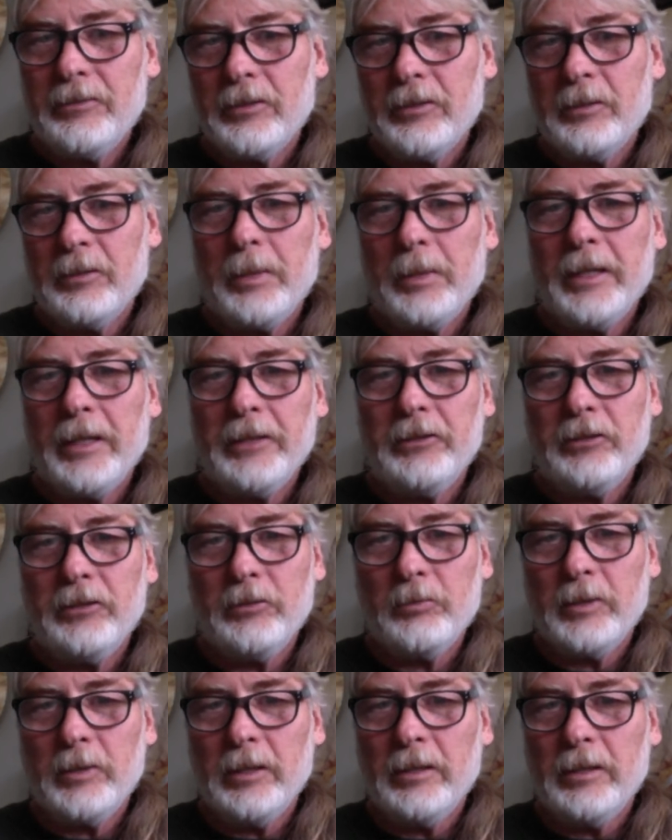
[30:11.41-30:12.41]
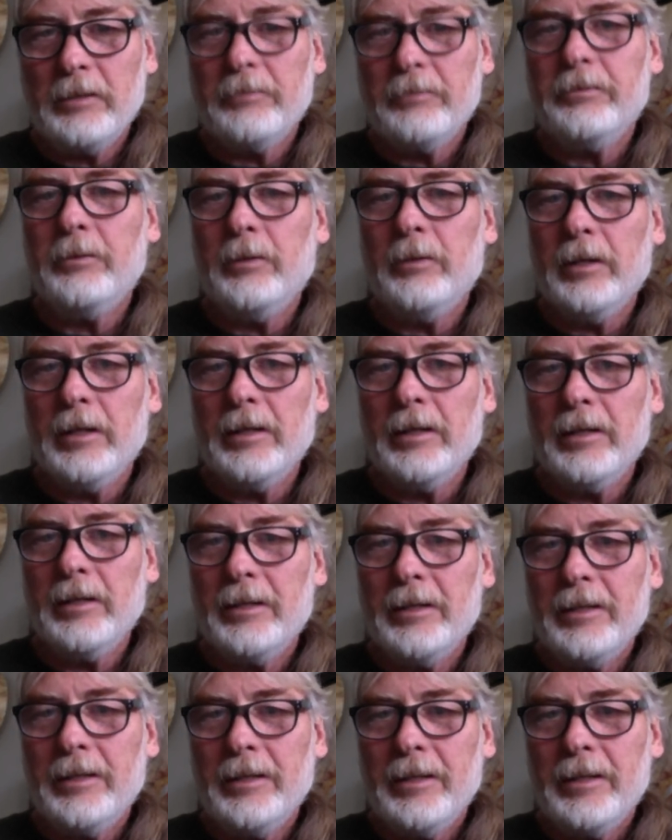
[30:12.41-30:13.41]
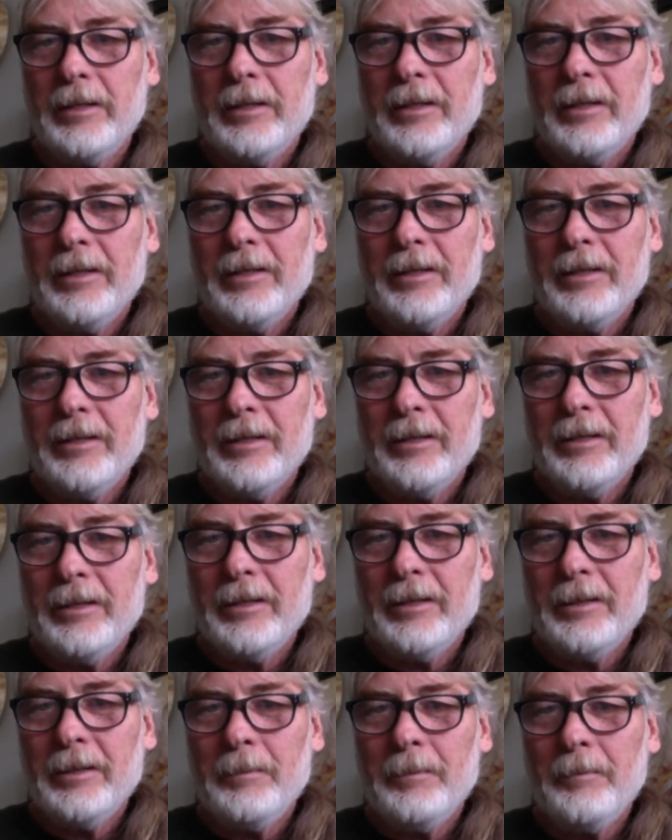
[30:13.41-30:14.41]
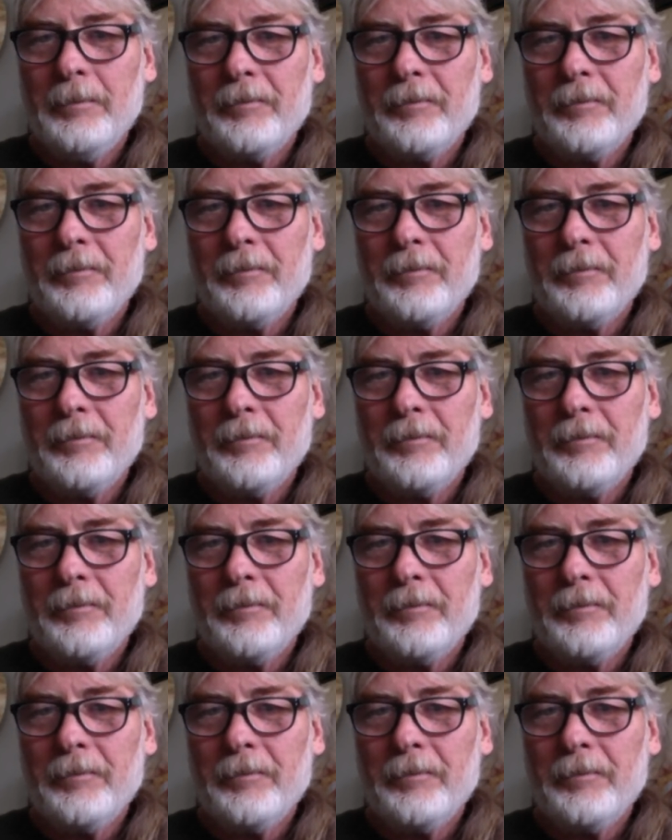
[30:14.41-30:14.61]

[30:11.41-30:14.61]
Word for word: the places we look for. Um,